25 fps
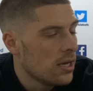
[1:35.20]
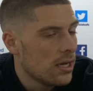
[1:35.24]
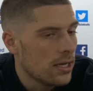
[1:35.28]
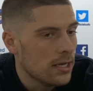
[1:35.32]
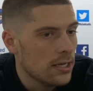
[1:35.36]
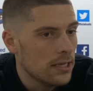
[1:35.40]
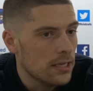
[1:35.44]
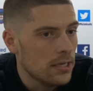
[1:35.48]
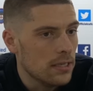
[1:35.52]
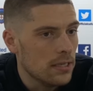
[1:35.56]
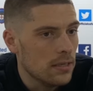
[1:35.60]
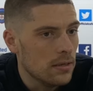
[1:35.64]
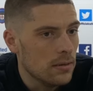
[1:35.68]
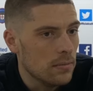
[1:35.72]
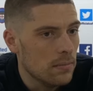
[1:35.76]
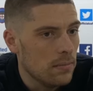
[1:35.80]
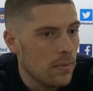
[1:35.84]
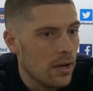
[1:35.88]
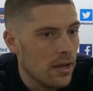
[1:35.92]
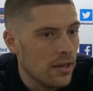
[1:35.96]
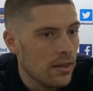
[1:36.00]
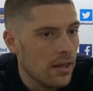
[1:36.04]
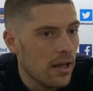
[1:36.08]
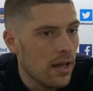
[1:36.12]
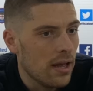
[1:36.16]

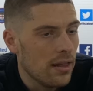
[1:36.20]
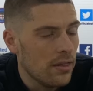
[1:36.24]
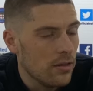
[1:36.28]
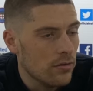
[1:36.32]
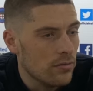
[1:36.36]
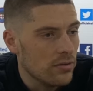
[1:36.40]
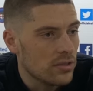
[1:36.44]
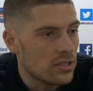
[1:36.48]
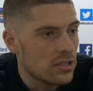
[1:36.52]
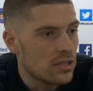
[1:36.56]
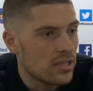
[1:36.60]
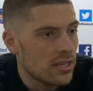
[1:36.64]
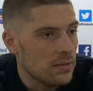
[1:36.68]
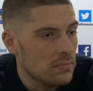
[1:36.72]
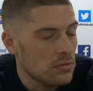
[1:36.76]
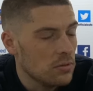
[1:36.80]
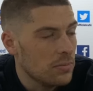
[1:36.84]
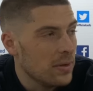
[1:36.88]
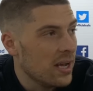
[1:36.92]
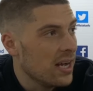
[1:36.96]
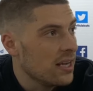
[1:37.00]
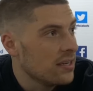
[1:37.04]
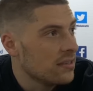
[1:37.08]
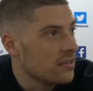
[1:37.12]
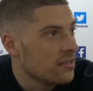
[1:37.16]
And there is teams
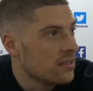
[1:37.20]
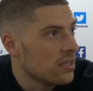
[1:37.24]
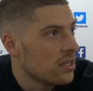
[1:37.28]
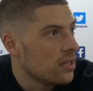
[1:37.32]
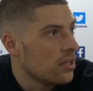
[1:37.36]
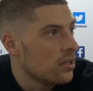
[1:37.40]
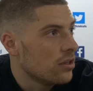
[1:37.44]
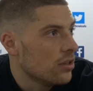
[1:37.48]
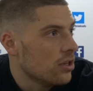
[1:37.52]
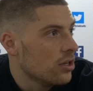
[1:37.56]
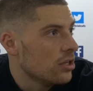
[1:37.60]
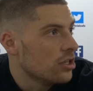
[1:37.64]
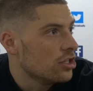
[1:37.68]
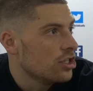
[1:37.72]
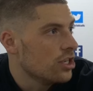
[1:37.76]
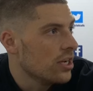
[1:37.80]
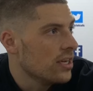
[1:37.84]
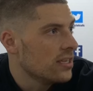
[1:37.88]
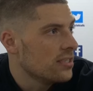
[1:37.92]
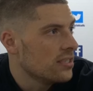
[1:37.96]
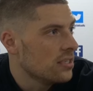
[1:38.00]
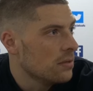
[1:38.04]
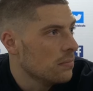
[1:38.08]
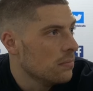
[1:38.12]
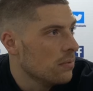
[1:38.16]
behind us that are
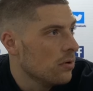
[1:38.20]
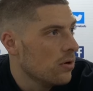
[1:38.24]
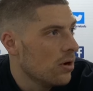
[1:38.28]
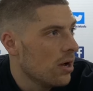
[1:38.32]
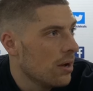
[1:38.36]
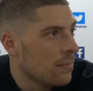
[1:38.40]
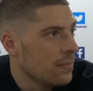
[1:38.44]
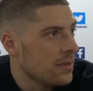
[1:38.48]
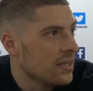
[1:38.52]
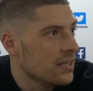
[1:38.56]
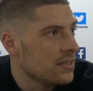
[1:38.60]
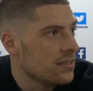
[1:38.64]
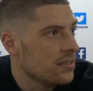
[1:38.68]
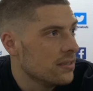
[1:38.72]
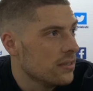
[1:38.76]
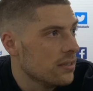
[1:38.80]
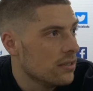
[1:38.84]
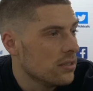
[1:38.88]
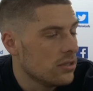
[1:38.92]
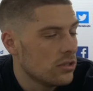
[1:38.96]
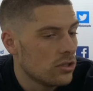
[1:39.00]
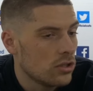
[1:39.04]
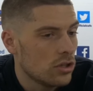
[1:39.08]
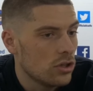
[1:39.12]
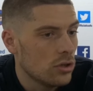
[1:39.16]
chasing, but I'm here
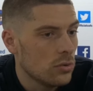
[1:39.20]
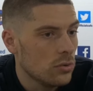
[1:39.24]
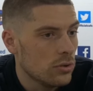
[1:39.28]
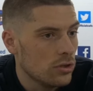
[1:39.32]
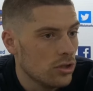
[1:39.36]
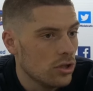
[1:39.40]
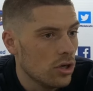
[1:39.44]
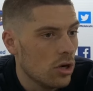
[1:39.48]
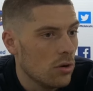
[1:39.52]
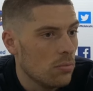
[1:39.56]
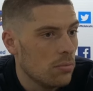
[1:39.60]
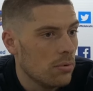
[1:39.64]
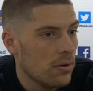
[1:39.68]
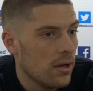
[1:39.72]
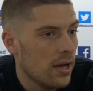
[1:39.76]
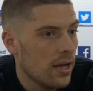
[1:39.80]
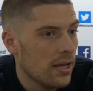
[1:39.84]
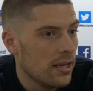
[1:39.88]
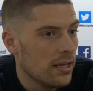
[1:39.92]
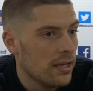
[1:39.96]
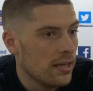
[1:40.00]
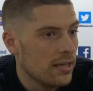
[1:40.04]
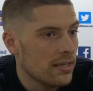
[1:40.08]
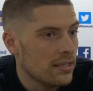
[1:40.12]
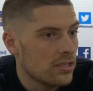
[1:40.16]
to do a job.
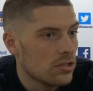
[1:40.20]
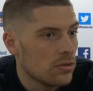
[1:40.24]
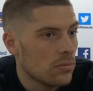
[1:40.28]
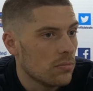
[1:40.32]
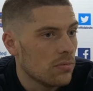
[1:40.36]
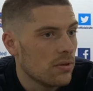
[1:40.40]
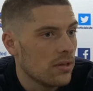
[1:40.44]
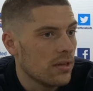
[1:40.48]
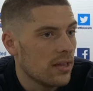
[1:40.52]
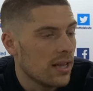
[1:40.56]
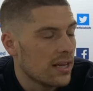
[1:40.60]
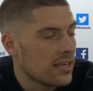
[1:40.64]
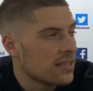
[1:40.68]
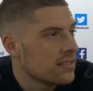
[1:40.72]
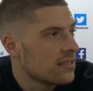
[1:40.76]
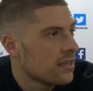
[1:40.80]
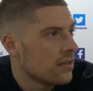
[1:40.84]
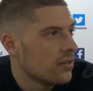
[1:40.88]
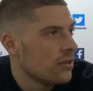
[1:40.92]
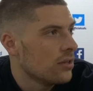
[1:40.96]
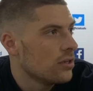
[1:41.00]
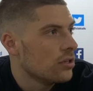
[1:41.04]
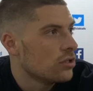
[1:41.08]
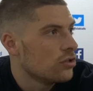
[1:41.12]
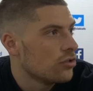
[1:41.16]
And it's something, like I said,
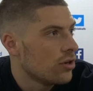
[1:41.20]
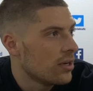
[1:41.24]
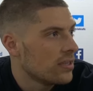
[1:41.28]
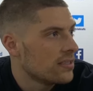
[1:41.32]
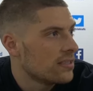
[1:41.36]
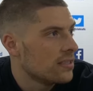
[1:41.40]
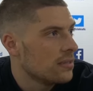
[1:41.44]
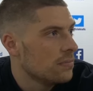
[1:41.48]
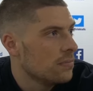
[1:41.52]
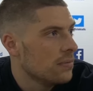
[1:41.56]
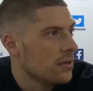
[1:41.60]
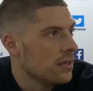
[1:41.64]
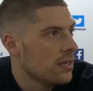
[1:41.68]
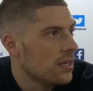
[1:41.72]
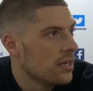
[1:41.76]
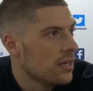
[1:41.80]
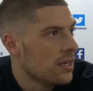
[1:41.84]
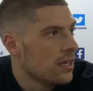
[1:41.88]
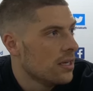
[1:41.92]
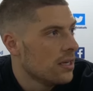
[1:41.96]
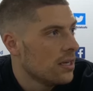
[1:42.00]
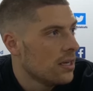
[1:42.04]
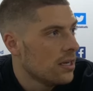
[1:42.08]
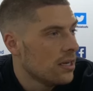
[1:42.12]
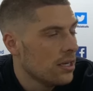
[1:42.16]
that attracted me
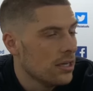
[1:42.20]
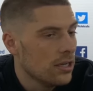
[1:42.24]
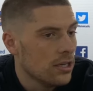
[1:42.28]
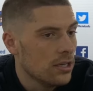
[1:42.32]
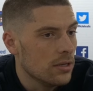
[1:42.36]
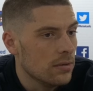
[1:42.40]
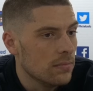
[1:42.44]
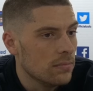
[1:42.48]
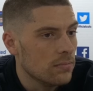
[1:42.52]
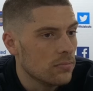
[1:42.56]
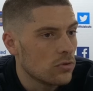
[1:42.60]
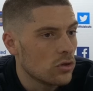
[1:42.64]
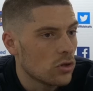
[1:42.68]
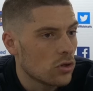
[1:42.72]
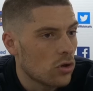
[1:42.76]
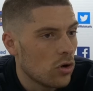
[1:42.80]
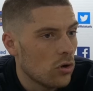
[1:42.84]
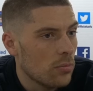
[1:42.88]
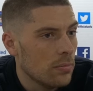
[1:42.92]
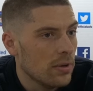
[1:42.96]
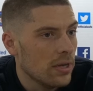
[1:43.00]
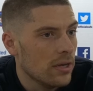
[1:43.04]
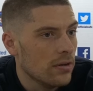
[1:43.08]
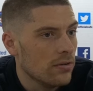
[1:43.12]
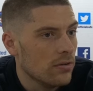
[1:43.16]
to
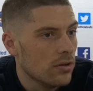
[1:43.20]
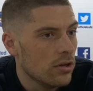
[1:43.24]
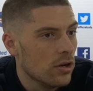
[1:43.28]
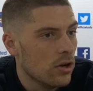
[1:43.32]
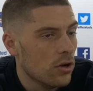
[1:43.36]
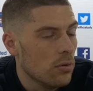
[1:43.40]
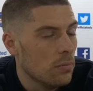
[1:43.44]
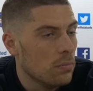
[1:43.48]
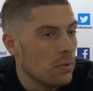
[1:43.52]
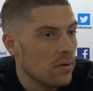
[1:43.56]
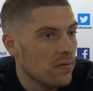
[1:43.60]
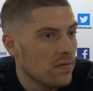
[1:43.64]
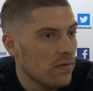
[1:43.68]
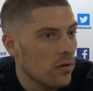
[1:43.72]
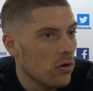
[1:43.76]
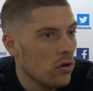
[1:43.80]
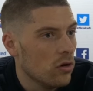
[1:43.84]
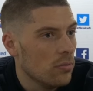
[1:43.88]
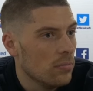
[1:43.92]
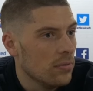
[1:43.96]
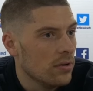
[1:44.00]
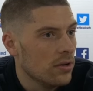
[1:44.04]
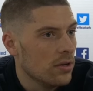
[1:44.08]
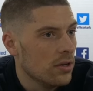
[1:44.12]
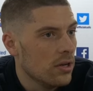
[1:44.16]
come here and
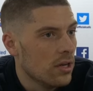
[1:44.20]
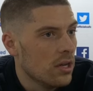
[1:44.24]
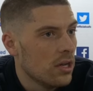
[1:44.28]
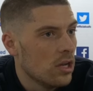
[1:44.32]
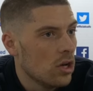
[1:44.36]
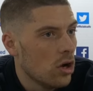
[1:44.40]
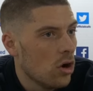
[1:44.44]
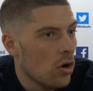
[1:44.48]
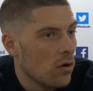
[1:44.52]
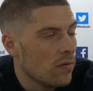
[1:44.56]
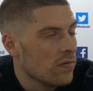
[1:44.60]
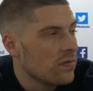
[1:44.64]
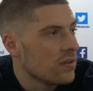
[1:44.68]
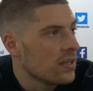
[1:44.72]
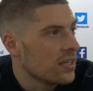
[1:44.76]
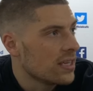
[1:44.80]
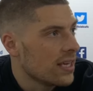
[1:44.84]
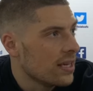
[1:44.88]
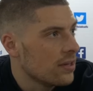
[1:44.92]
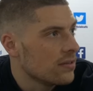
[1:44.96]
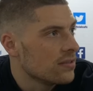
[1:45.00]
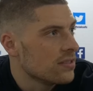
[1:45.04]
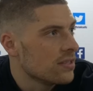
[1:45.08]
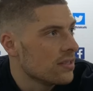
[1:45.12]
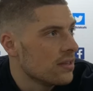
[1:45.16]
perform and hopefully
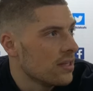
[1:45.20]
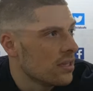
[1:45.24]
get us in